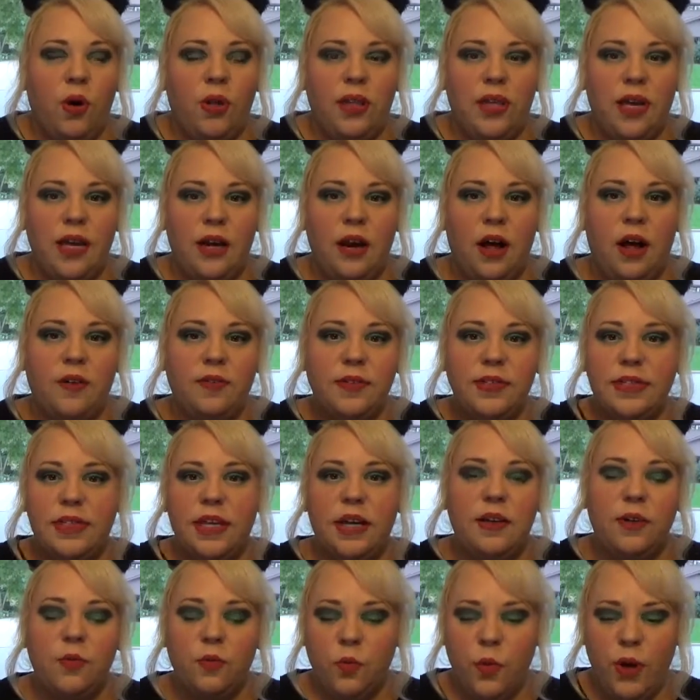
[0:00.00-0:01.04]
then all of a
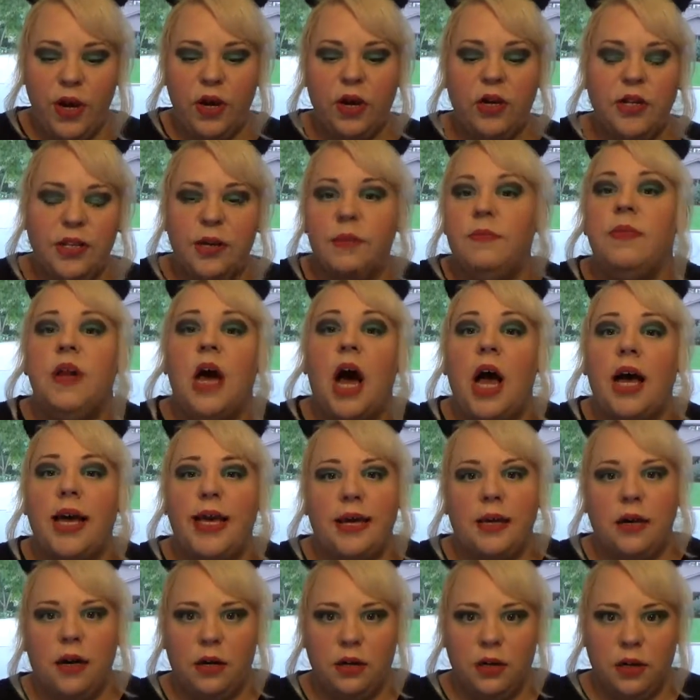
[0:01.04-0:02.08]
sudden we heard them
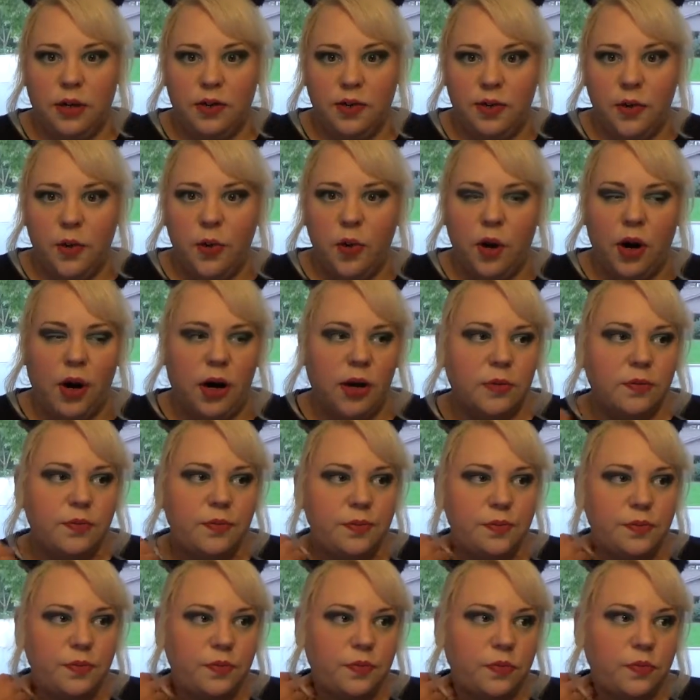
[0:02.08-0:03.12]
knocking on our door.
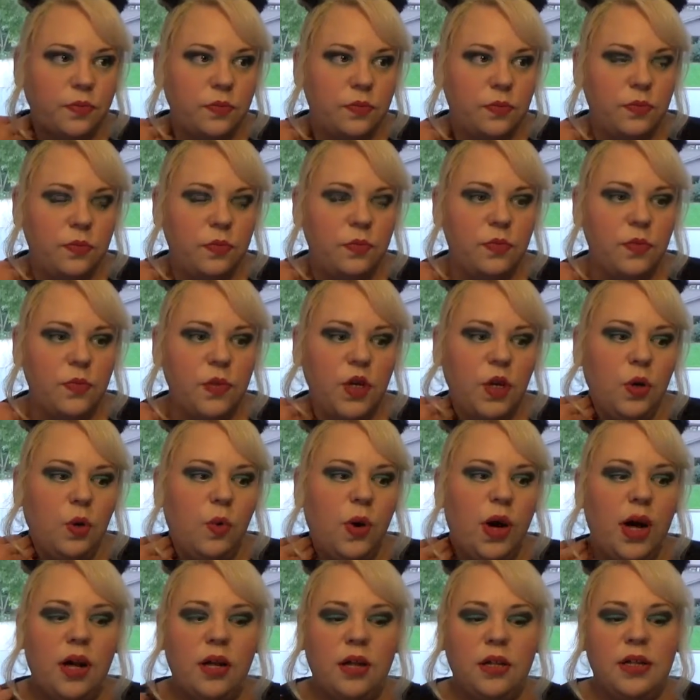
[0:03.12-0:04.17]

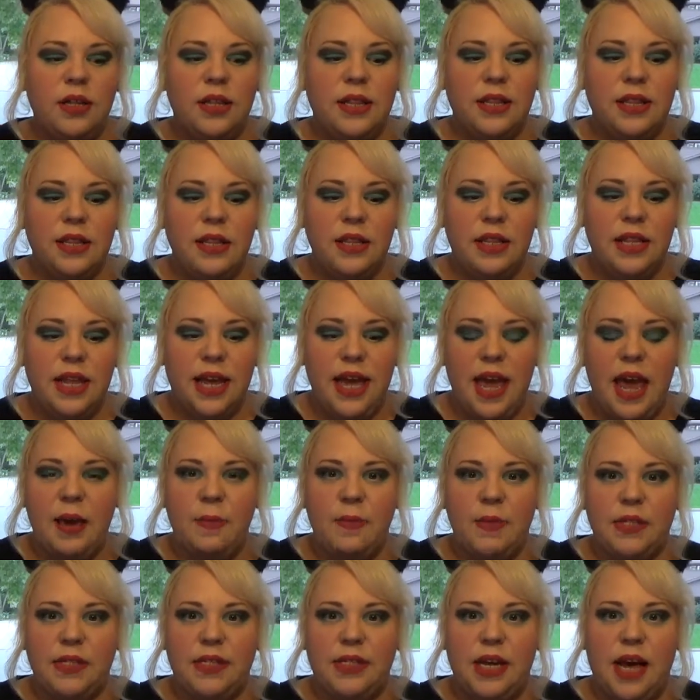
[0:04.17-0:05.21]
Well, they
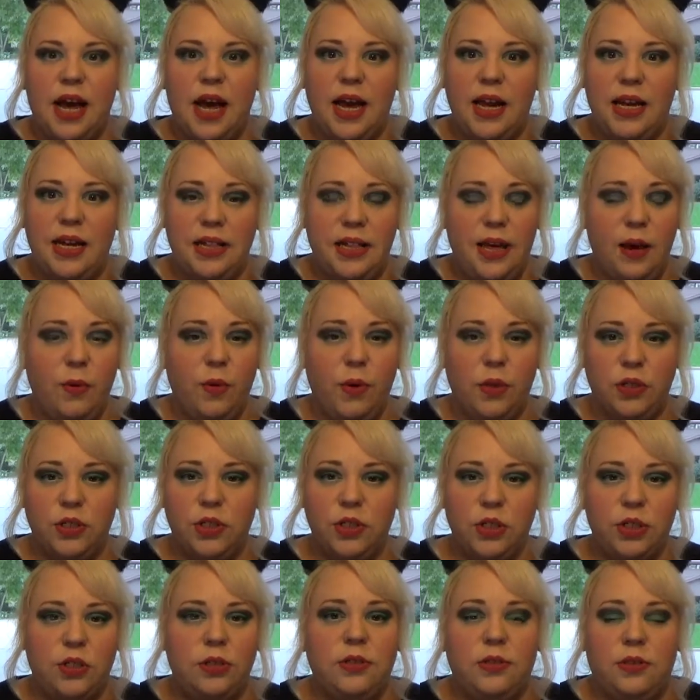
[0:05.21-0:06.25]
came inside and they were
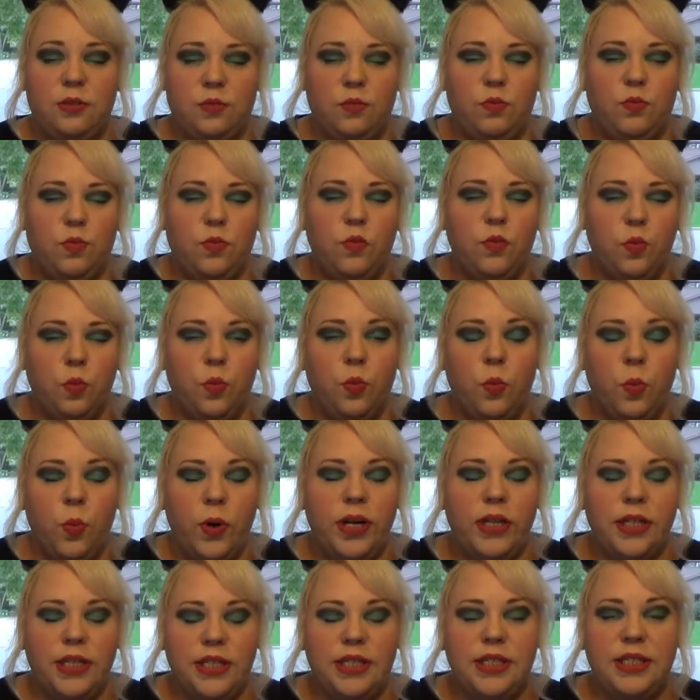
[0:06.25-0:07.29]

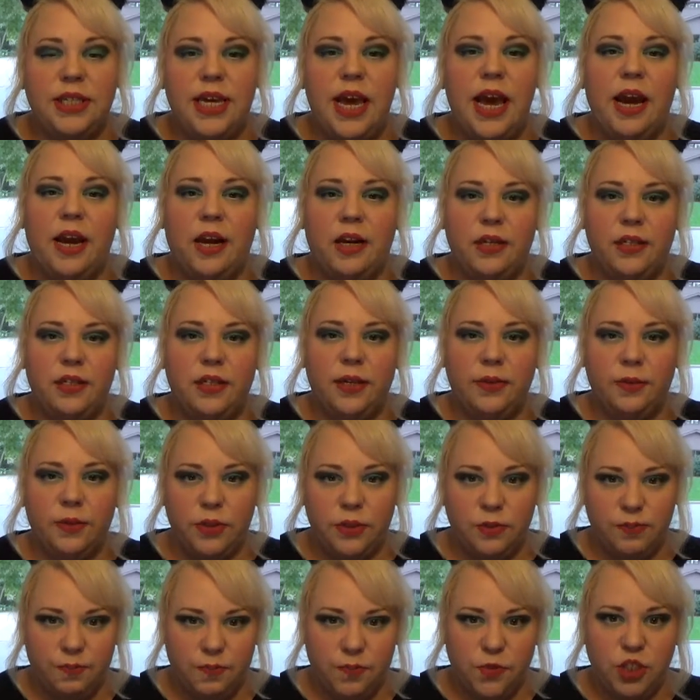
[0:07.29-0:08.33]
really scared. They
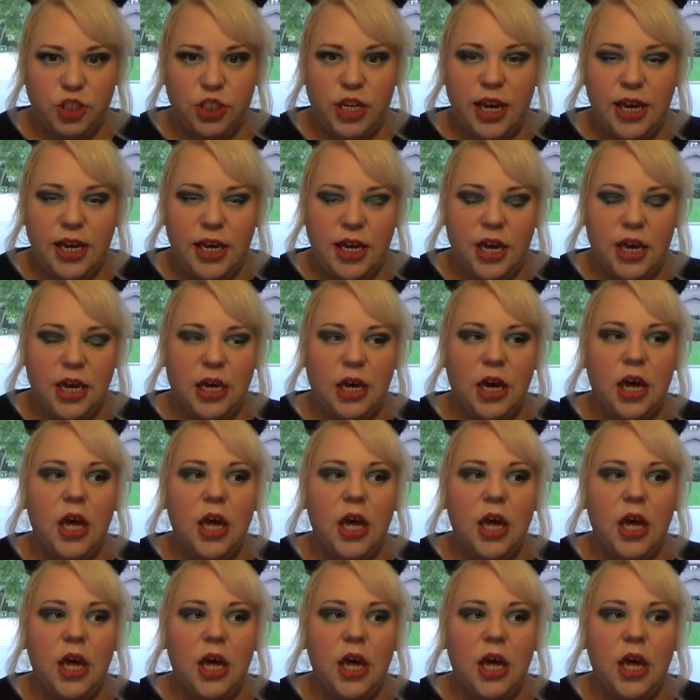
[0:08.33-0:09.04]
were shaking.